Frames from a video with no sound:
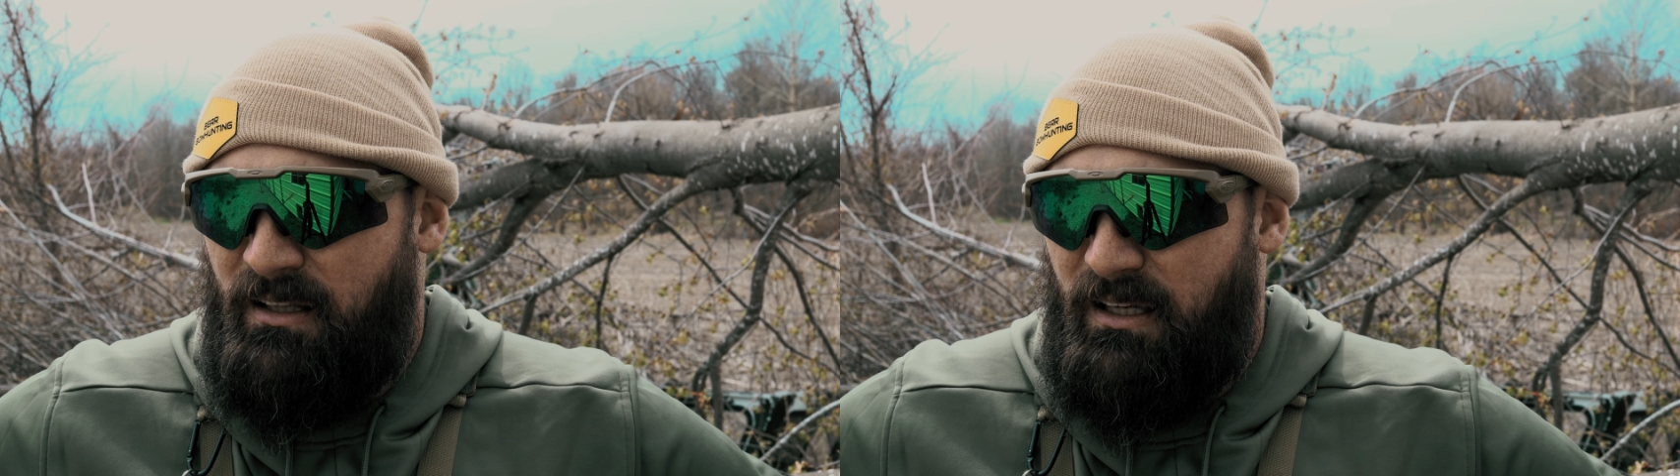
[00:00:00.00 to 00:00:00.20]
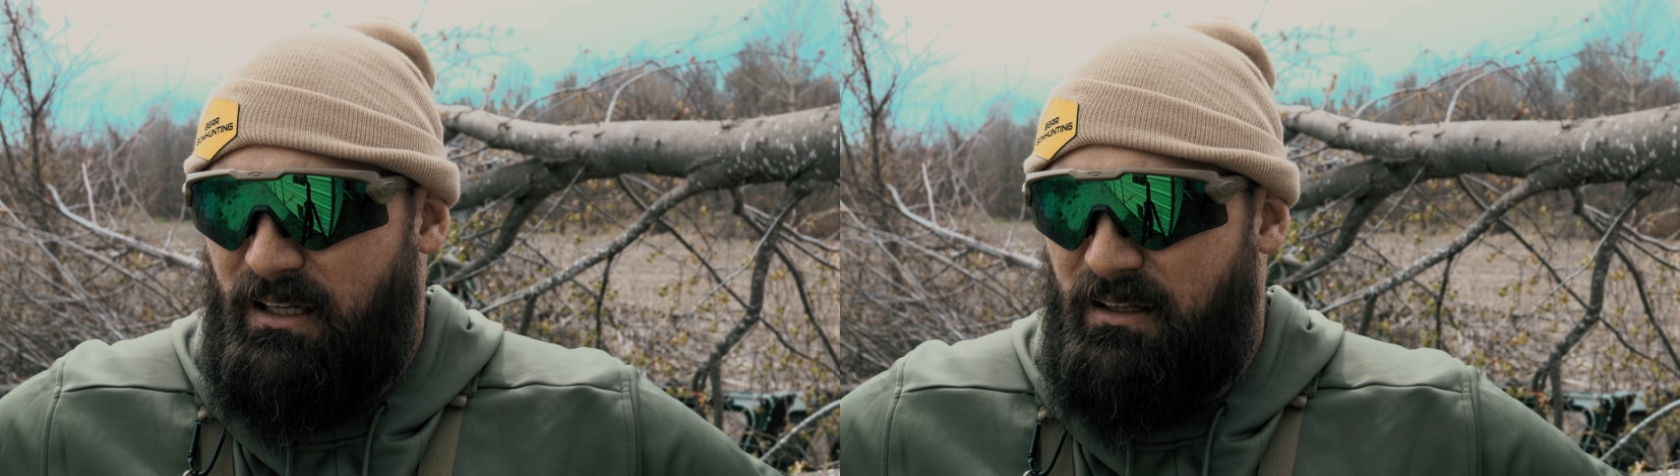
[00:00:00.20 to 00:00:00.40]

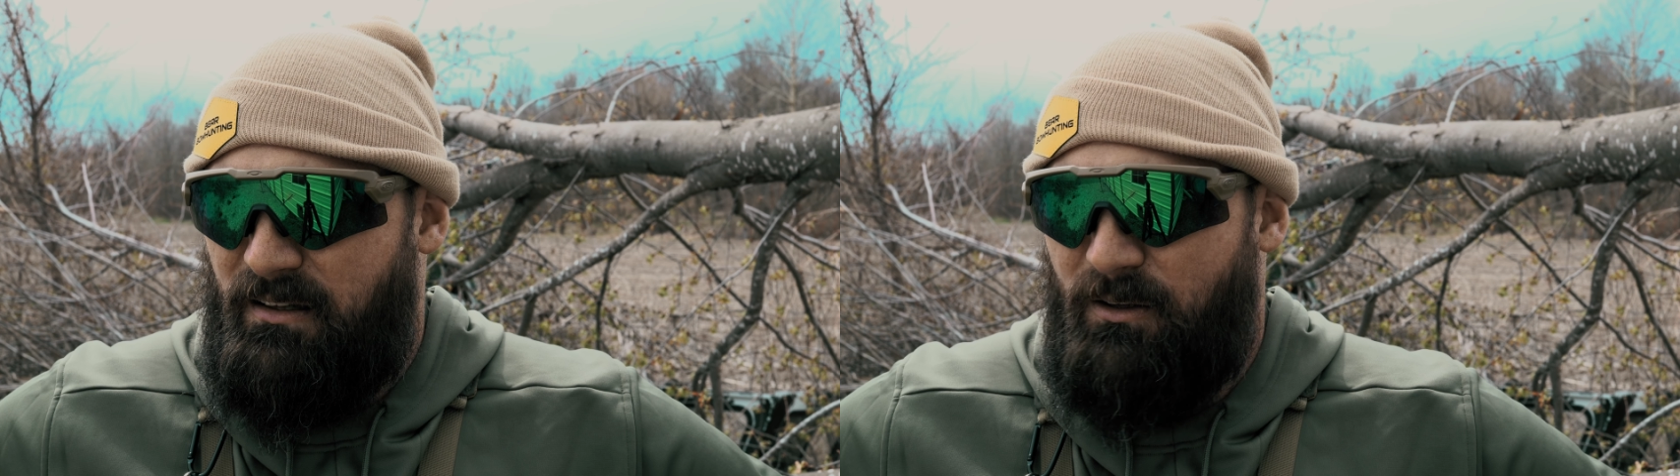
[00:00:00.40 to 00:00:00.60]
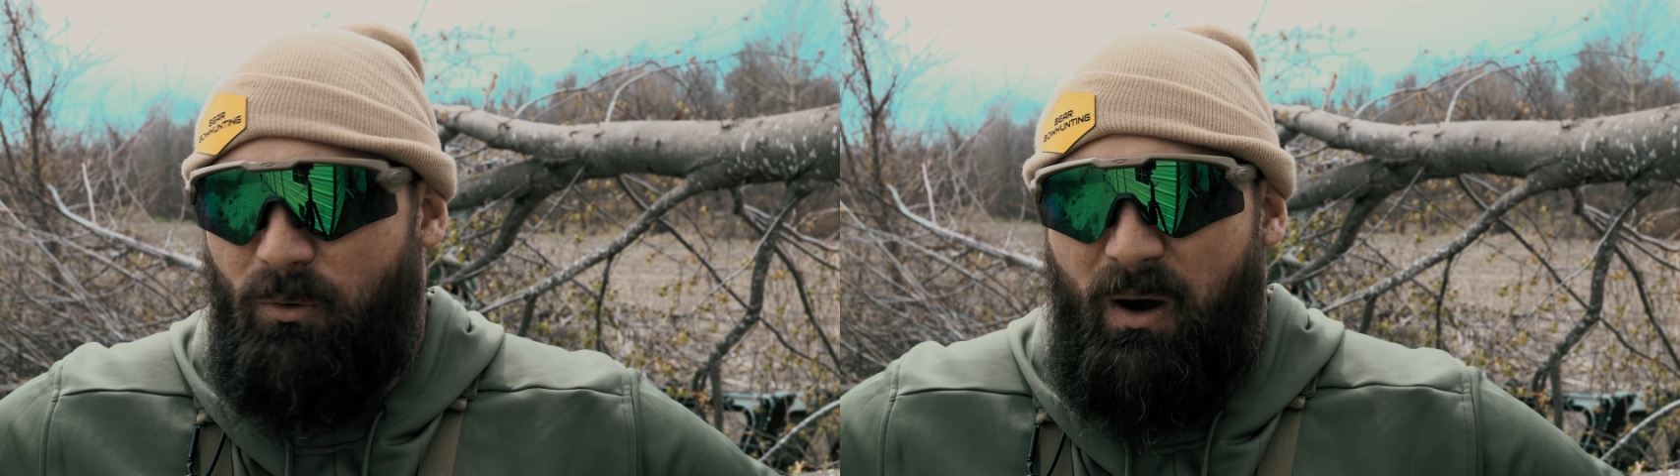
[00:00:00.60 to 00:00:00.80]
the
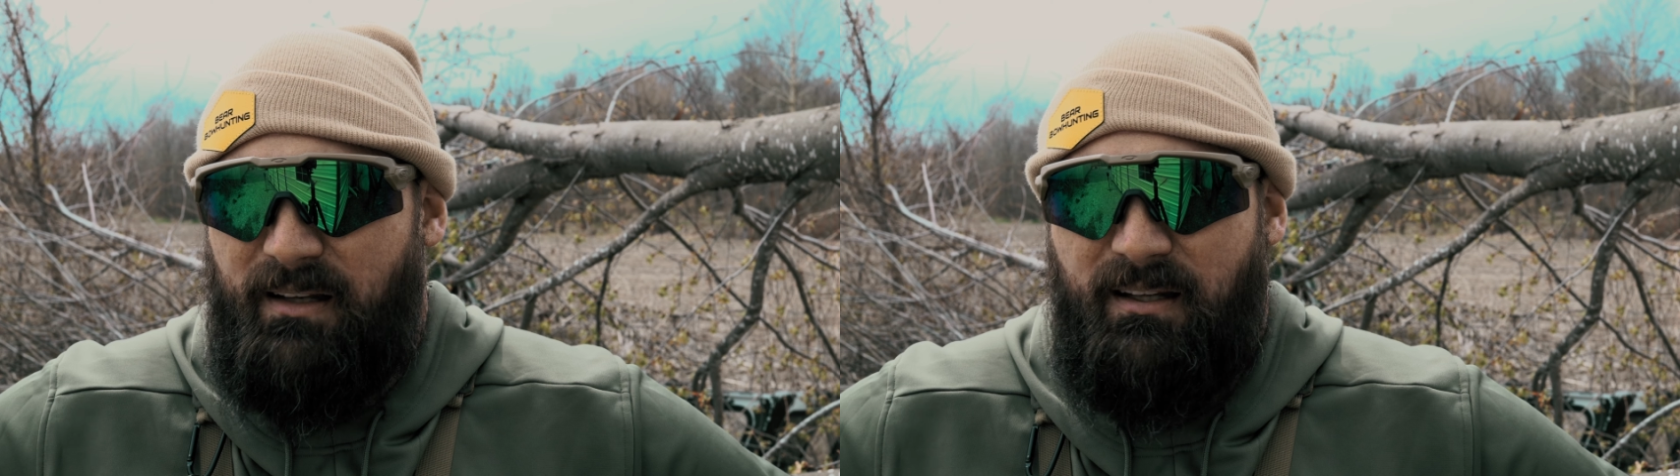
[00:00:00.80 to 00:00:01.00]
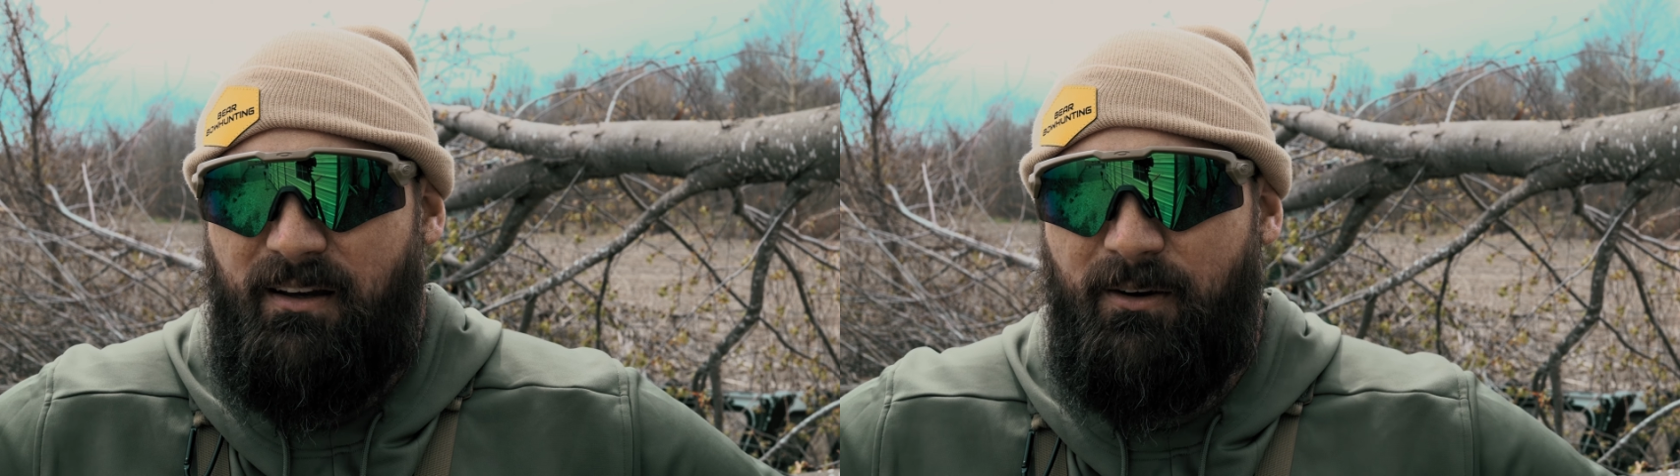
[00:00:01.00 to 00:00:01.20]

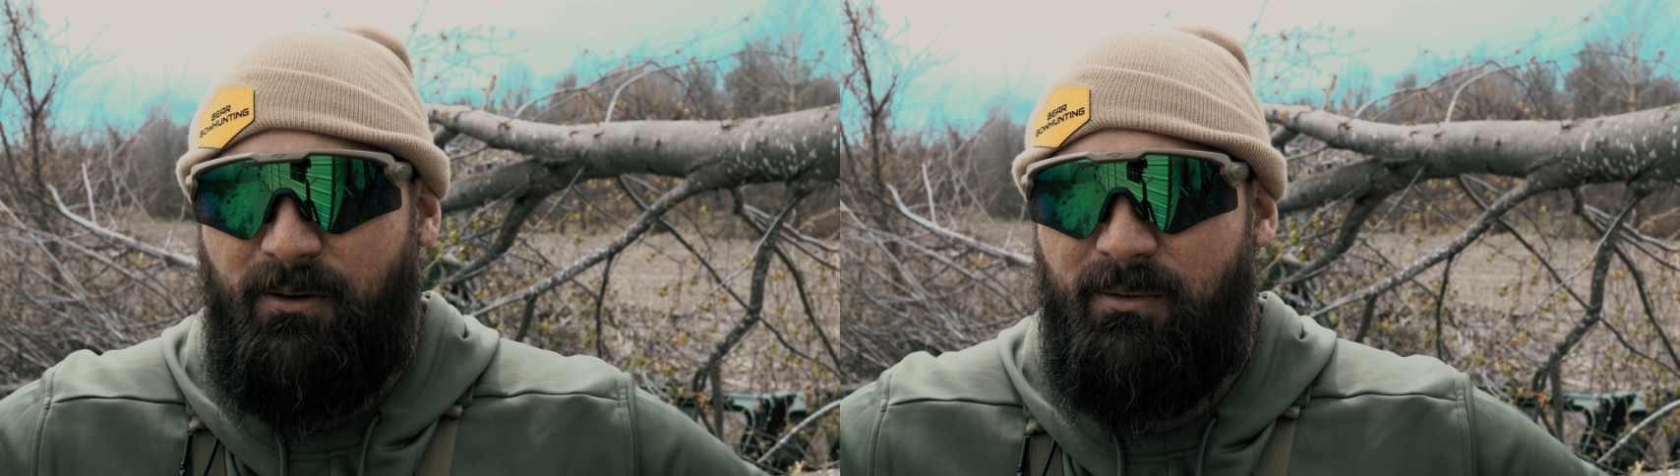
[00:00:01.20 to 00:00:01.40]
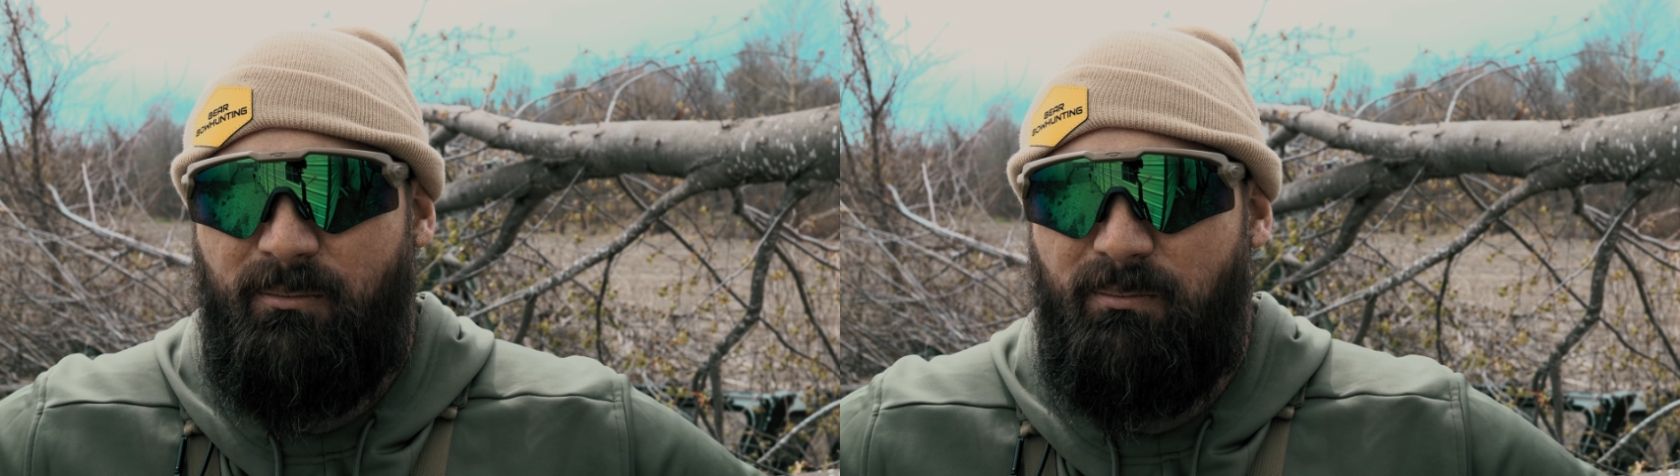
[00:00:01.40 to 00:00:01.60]
whitetail